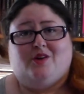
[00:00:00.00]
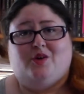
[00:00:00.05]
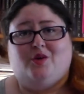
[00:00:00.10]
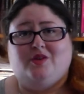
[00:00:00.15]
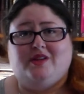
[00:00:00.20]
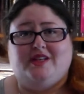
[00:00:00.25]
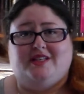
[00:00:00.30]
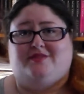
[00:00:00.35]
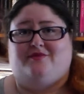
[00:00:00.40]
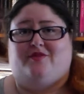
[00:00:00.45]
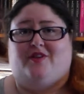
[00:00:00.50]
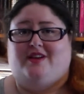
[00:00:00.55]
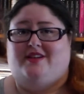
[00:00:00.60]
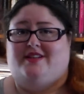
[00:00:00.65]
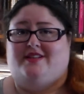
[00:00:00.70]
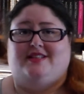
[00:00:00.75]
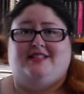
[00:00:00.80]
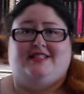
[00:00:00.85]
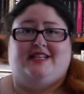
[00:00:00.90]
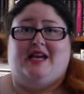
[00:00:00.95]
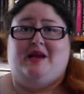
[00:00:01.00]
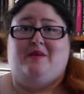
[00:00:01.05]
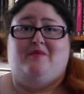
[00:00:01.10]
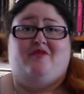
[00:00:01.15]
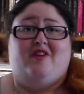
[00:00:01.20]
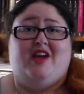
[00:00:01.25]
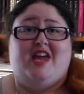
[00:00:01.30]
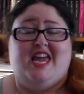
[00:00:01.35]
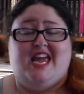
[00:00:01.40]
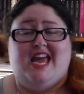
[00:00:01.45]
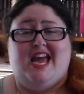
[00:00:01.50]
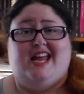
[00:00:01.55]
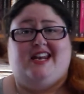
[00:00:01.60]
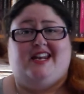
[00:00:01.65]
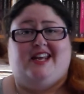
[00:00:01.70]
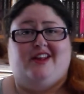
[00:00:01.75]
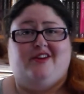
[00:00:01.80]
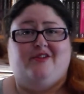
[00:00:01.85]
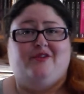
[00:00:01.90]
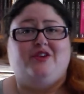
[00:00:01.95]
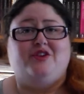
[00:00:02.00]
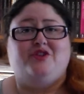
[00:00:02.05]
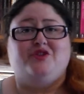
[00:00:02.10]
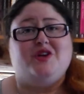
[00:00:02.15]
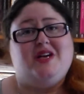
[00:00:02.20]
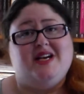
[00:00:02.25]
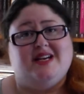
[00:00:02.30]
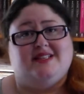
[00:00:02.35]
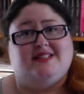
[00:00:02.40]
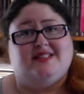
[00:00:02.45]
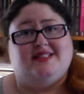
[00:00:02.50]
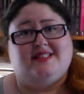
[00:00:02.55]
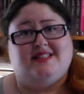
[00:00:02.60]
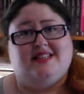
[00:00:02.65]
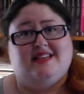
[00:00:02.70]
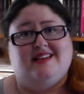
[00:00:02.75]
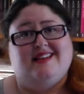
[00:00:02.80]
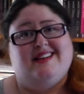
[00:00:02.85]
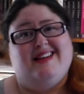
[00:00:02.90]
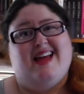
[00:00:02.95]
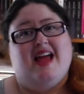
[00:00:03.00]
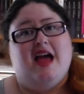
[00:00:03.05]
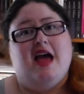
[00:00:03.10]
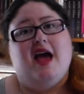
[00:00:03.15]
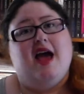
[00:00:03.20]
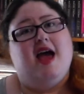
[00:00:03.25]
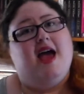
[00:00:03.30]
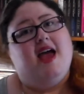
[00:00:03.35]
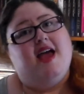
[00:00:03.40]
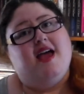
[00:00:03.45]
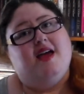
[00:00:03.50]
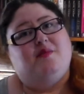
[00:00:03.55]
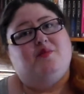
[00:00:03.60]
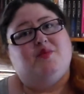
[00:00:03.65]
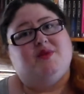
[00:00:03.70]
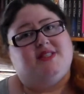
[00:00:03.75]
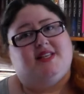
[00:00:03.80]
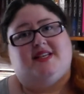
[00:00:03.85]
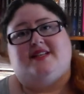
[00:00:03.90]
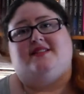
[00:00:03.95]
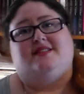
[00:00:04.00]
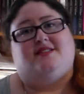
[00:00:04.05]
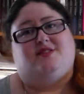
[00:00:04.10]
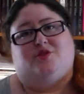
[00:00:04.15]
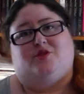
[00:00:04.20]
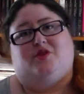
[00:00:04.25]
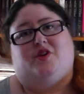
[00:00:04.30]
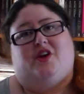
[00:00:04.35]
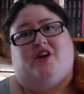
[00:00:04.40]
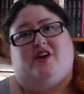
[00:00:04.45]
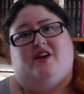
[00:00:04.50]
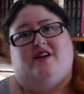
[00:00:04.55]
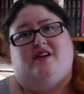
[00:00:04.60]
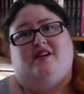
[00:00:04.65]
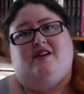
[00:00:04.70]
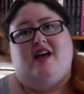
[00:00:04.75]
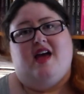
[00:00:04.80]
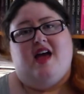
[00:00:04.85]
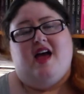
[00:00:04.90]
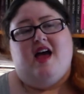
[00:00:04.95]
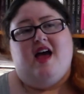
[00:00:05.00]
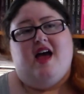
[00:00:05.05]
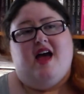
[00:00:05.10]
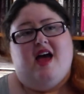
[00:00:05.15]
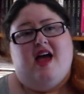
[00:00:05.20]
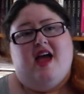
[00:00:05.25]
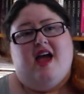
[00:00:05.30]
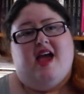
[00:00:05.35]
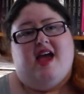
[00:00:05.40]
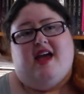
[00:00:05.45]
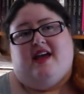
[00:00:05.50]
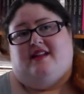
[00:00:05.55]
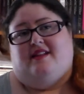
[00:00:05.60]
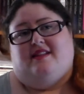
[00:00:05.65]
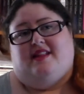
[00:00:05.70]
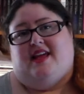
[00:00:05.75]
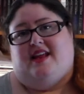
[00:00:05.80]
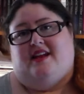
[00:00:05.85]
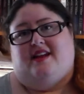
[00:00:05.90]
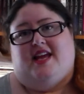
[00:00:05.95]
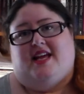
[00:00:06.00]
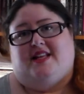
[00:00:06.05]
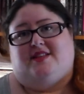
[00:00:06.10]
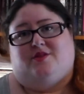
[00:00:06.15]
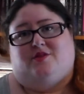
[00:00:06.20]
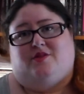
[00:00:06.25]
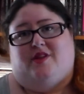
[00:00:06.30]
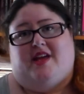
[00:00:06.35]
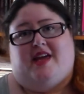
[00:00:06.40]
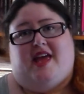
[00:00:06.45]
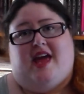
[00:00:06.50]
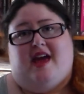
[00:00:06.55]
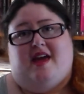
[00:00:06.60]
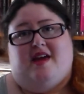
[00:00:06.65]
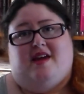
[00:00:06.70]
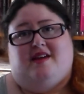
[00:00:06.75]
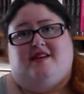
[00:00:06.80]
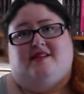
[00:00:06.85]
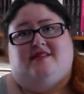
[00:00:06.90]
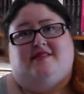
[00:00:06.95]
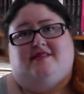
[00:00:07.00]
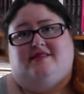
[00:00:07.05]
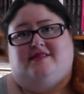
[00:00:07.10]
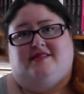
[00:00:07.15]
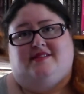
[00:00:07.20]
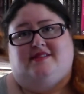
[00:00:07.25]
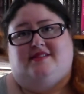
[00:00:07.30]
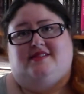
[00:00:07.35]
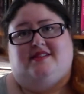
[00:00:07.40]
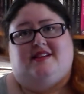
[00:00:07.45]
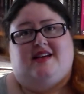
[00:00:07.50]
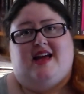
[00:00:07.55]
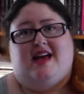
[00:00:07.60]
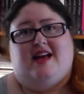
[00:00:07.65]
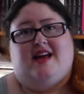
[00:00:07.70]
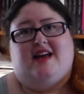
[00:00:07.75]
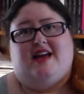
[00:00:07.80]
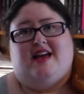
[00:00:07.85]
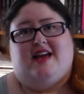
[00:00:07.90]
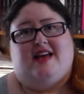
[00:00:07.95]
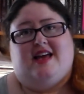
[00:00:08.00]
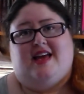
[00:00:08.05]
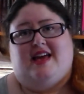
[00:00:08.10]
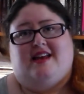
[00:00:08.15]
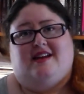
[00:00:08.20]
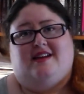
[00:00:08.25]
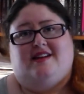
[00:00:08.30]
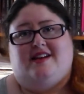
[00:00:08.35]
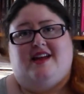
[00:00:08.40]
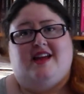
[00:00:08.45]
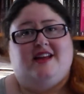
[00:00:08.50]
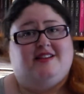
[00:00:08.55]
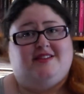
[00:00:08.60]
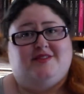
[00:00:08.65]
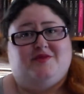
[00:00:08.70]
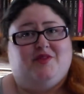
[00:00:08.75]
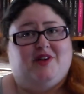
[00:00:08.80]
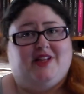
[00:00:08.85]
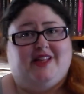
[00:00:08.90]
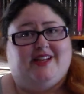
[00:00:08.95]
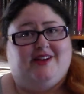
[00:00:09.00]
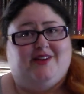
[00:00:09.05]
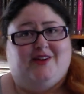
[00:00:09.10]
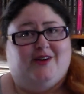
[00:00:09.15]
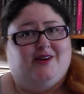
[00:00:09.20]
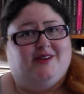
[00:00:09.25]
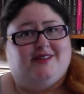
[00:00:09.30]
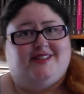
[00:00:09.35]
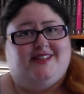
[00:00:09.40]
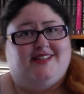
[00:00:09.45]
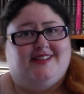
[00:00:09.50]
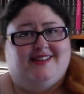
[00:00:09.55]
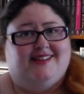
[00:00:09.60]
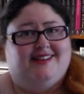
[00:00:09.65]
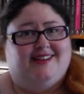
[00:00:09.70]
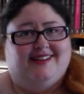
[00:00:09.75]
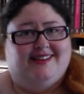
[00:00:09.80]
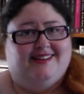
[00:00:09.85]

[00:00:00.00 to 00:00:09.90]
call his friend at the DMV and get her address and proceed to stalk her. And then it's all okay, and it's really not.